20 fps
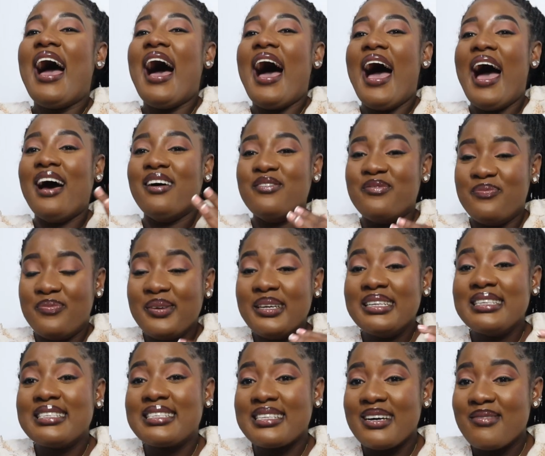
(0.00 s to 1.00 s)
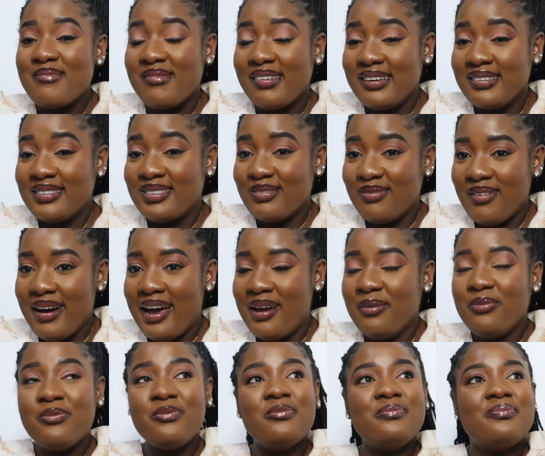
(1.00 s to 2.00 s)
I've been someone's
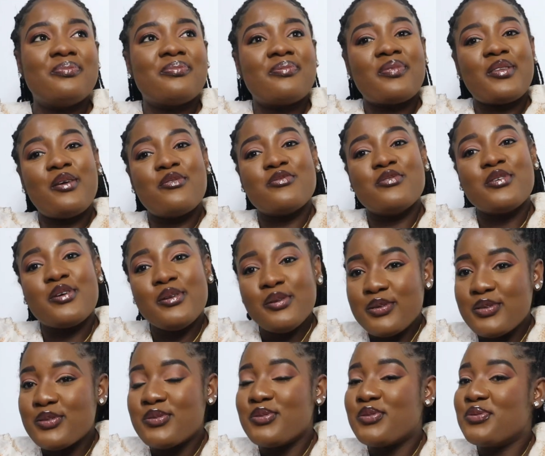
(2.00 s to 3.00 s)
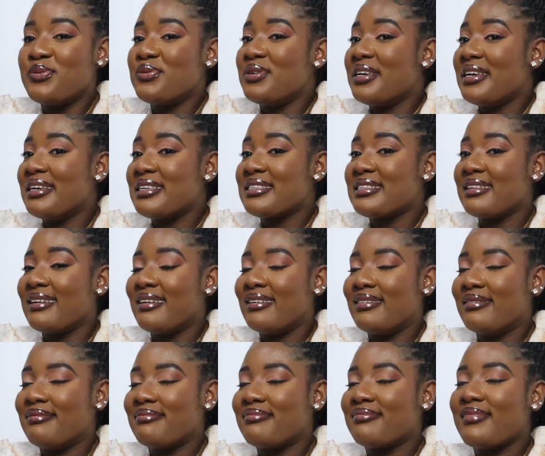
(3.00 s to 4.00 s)
wife for close to 2 years
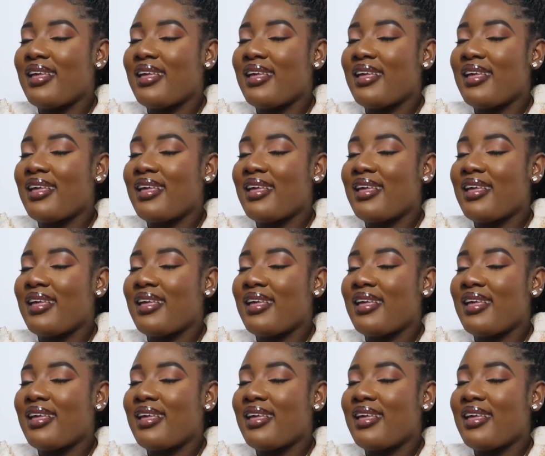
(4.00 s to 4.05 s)
now.